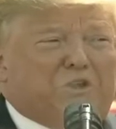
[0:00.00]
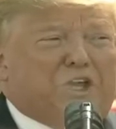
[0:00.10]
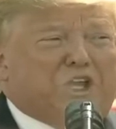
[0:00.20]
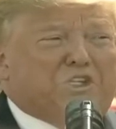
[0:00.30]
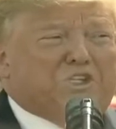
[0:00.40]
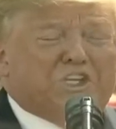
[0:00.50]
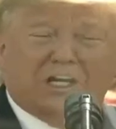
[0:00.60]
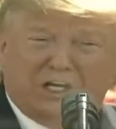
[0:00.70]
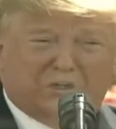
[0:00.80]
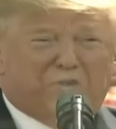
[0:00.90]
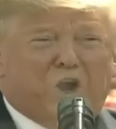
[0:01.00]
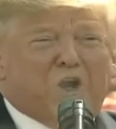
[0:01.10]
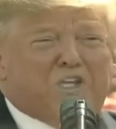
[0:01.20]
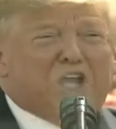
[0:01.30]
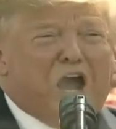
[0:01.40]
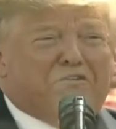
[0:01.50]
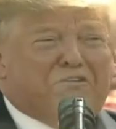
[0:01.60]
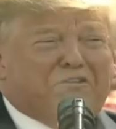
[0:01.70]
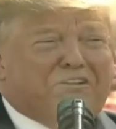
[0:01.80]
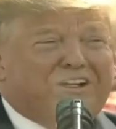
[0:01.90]
this, he's very
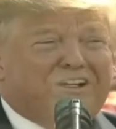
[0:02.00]
tough.